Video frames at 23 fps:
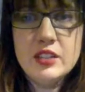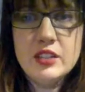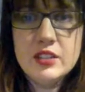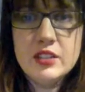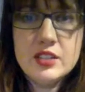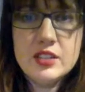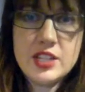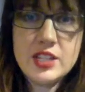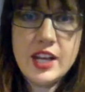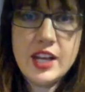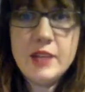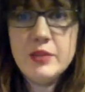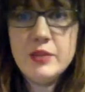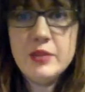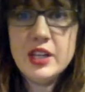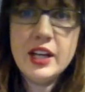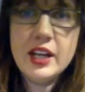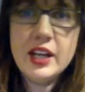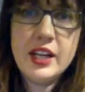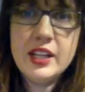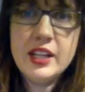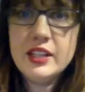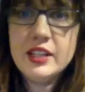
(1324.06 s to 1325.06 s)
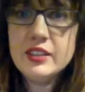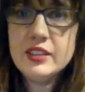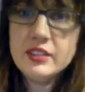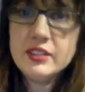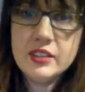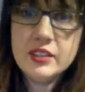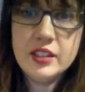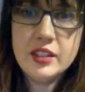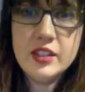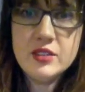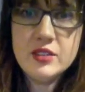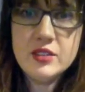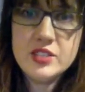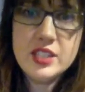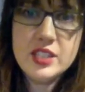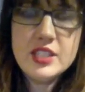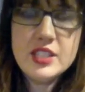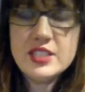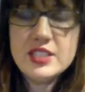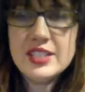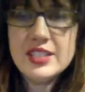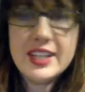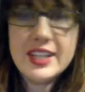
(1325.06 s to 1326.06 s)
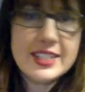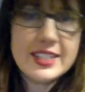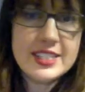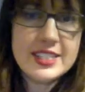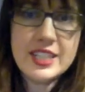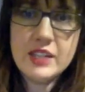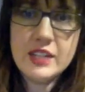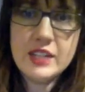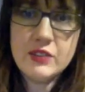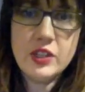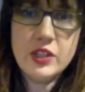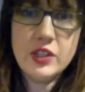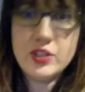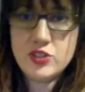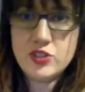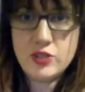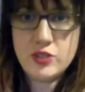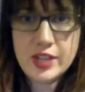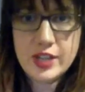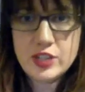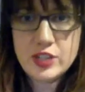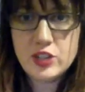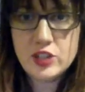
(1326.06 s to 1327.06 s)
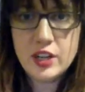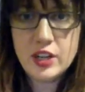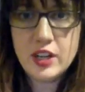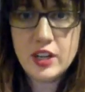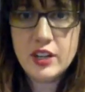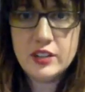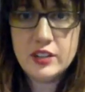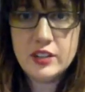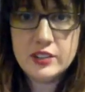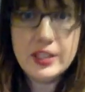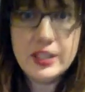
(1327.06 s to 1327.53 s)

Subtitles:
the time that I, did this nice thing for a stranger,